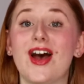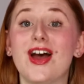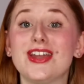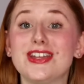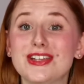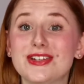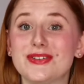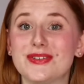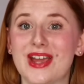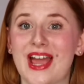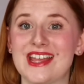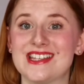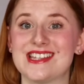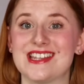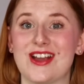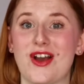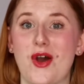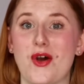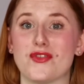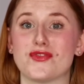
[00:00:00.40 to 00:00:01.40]
are you
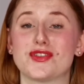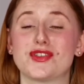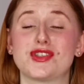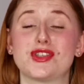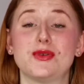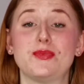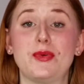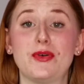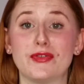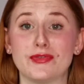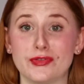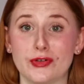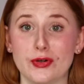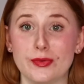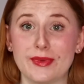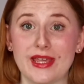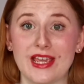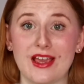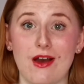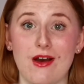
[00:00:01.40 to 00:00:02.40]
heading off to
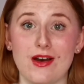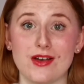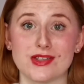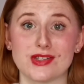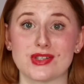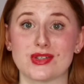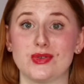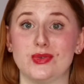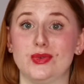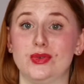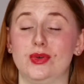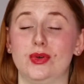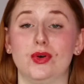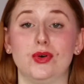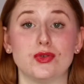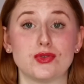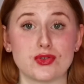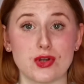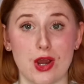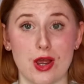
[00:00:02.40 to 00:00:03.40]
performing arts school
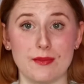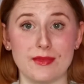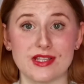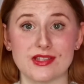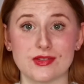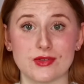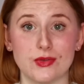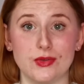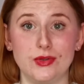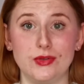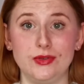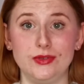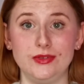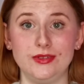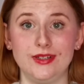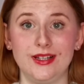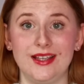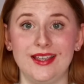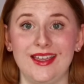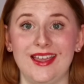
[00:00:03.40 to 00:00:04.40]
or drama
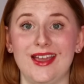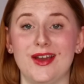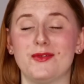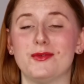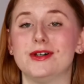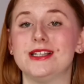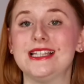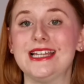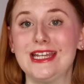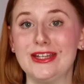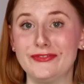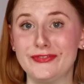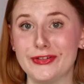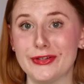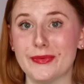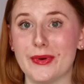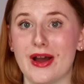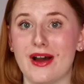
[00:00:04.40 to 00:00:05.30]
school? Well, if you